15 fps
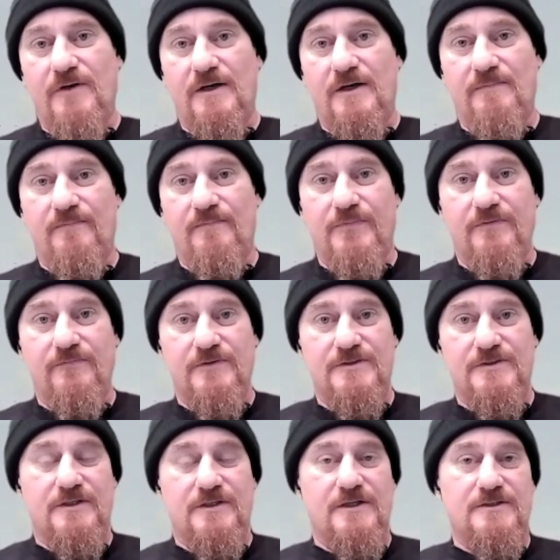of
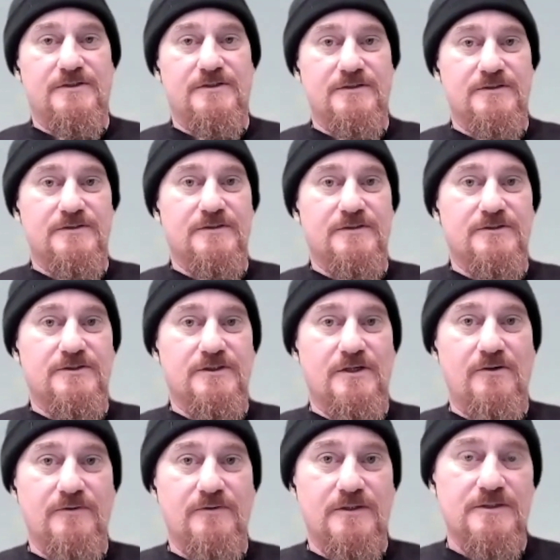investigation into the
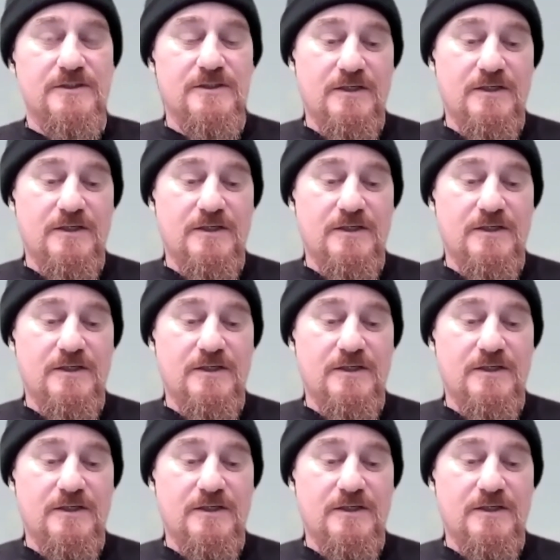shareholdings.